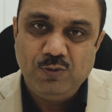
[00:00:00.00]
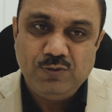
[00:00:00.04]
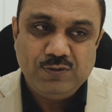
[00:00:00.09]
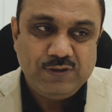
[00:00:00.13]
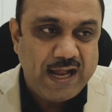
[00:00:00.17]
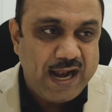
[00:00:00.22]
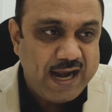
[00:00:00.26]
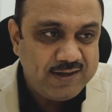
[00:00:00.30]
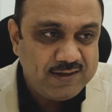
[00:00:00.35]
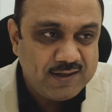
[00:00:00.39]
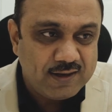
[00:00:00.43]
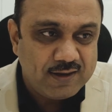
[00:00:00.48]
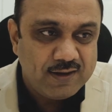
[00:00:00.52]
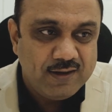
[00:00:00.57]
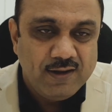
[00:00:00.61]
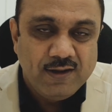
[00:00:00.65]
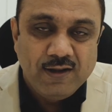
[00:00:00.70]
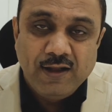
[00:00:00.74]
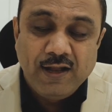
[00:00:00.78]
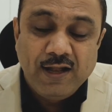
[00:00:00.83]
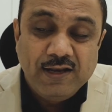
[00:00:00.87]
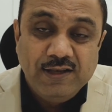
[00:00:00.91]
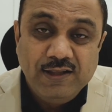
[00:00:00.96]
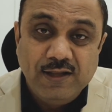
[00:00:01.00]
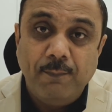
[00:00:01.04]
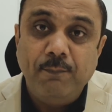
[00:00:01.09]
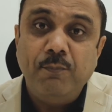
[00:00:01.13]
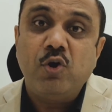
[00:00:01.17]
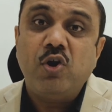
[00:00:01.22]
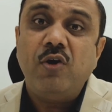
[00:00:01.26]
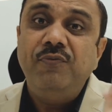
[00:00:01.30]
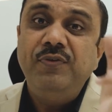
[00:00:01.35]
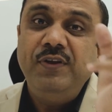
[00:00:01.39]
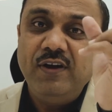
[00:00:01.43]
that
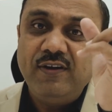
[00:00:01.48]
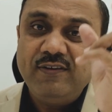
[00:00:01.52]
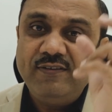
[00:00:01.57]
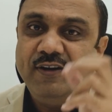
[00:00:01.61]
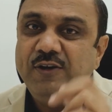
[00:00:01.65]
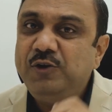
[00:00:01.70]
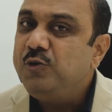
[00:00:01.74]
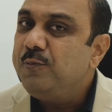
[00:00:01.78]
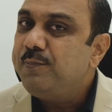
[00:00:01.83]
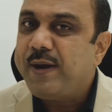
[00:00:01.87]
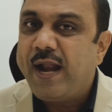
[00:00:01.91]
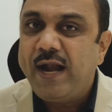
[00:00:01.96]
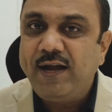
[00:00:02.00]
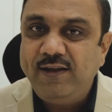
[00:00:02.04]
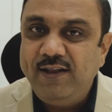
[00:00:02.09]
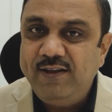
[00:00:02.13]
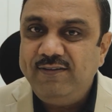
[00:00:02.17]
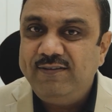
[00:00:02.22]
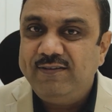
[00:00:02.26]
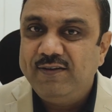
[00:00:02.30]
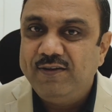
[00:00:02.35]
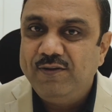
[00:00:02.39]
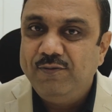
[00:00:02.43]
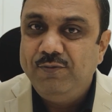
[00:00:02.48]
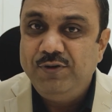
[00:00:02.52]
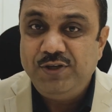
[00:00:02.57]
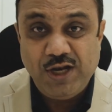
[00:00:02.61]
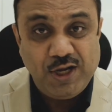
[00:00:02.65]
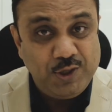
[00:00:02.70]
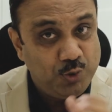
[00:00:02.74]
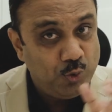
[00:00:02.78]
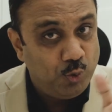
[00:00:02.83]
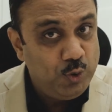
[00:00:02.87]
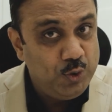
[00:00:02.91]
number of years into practice, which
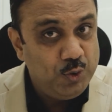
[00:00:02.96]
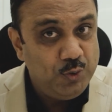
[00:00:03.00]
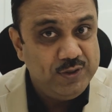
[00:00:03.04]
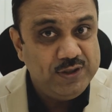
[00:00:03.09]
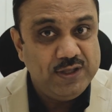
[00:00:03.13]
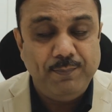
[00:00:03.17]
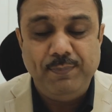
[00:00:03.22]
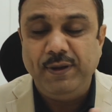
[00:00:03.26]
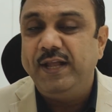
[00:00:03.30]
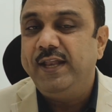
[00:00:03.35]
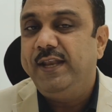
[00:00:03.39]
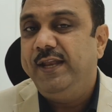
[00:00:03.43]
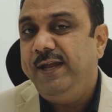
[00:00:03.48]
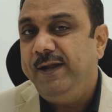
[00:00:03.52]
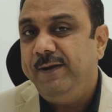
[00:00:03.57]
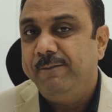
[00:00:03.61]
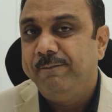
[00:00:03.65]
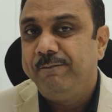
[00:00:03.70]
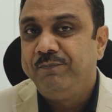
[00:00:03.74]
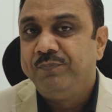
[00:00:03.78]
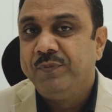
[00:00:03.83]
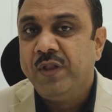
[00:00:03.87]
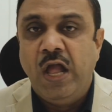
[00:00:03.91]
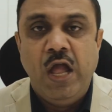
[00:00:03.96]
I told you in the beginning,